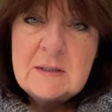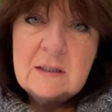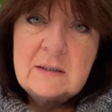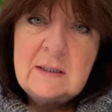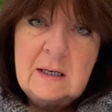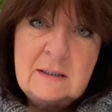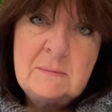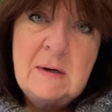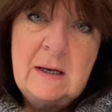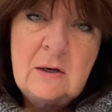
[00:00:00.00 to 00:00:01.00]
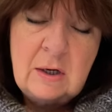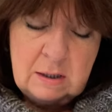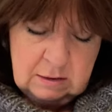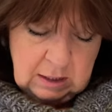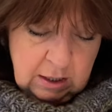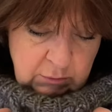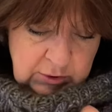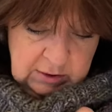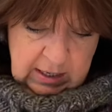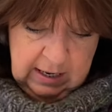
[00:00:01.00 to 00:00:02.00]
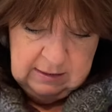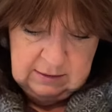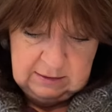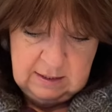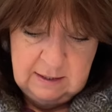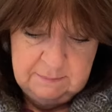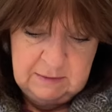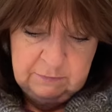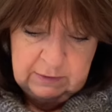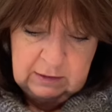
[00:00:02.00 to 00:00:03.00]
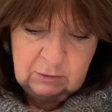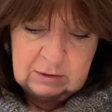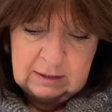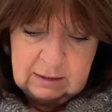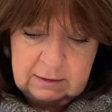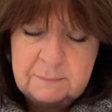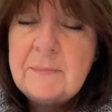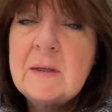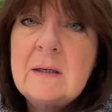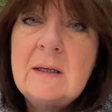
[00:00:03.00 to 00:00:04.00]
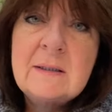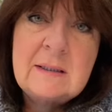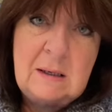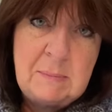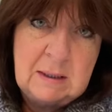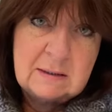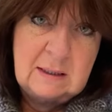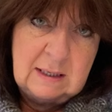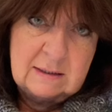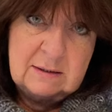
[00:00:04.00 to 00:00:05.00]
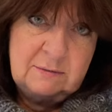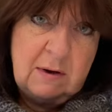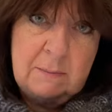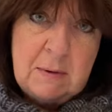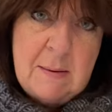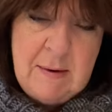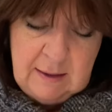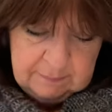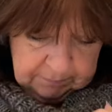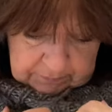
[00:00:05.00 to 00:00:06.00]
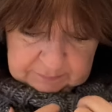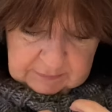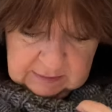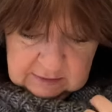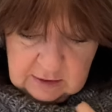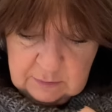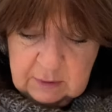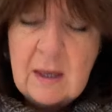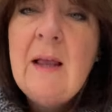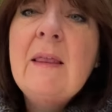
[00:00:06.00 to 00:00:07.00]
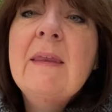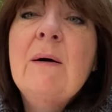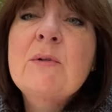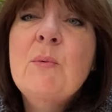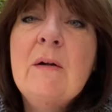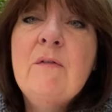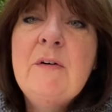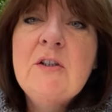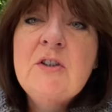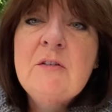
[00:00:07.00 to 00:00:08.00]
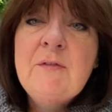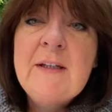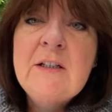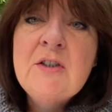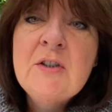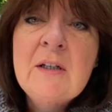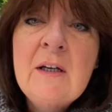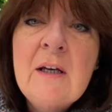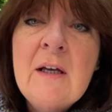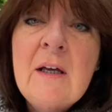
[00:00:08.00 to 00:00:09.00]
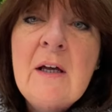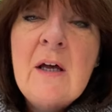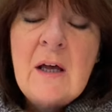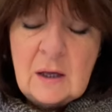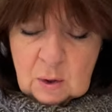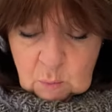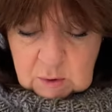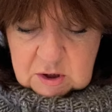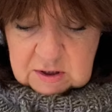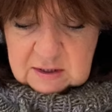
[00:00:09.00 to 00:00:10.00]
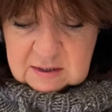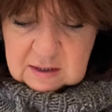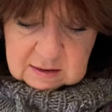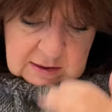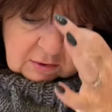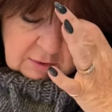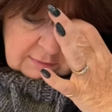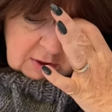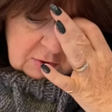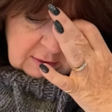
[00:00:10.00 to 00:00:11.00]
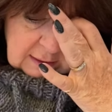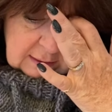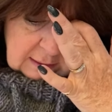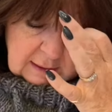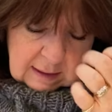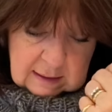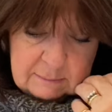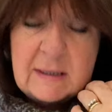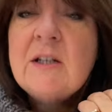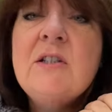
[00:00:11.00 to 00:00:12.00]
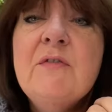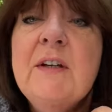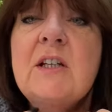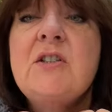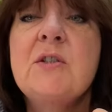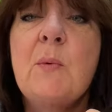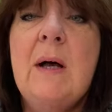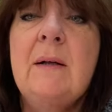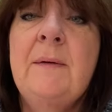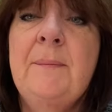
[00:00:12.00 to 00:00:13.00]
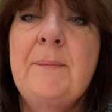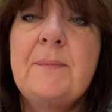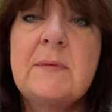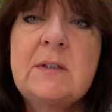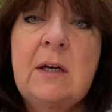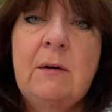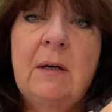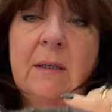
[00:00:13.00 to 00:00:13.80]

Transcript: going to sit under my coat, and if I look like a silly pixie, that's fine by me. So that was one finish, which I started on the retreat and managed to finish as well. So I'm going to